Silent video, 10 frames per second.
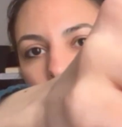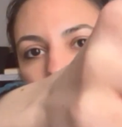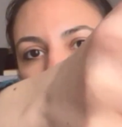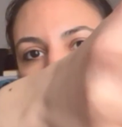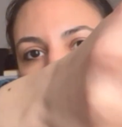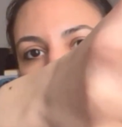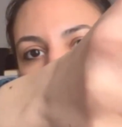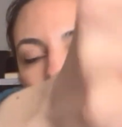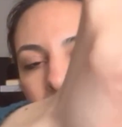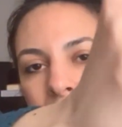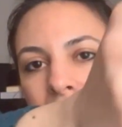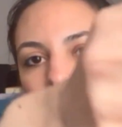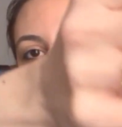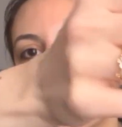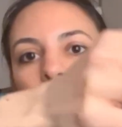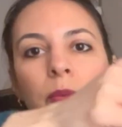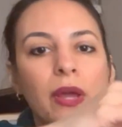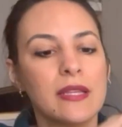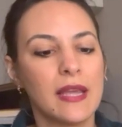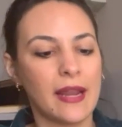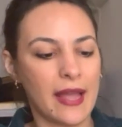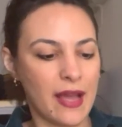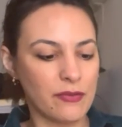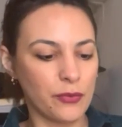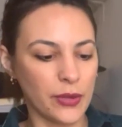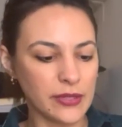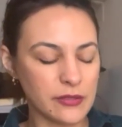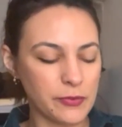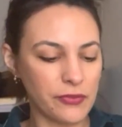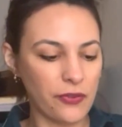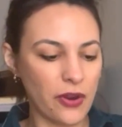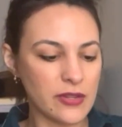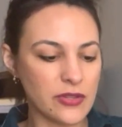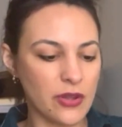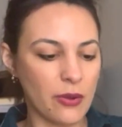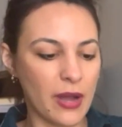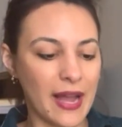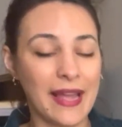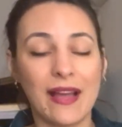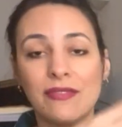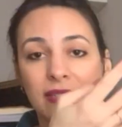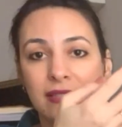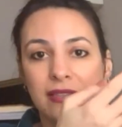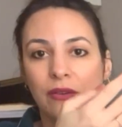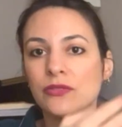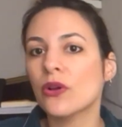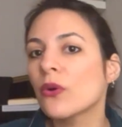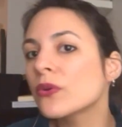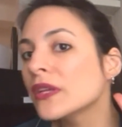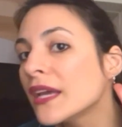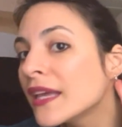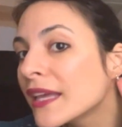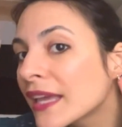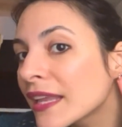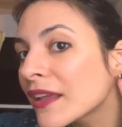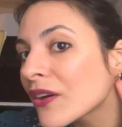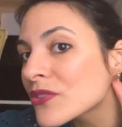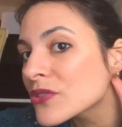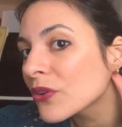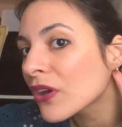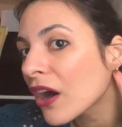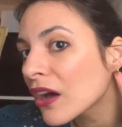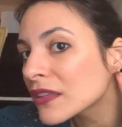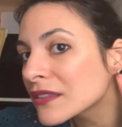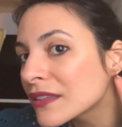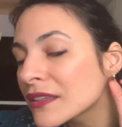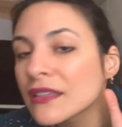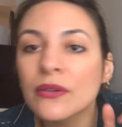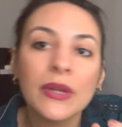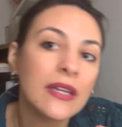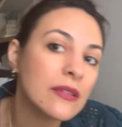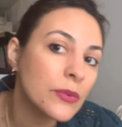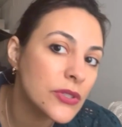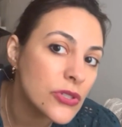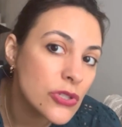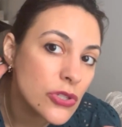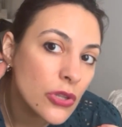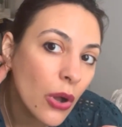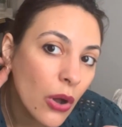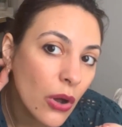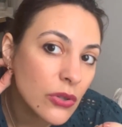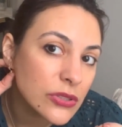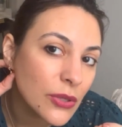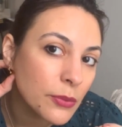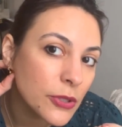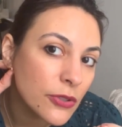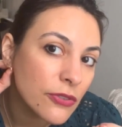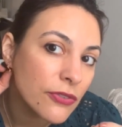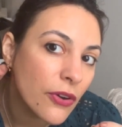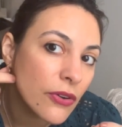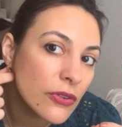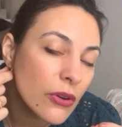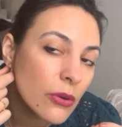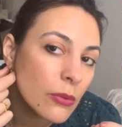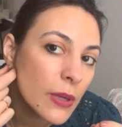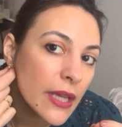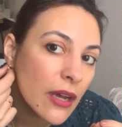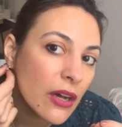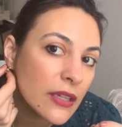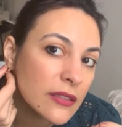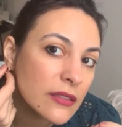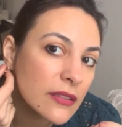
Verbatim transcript: money but it's from a brand that I have worked before so I have a discount code and I also got the earring which is so so beautiful oh my god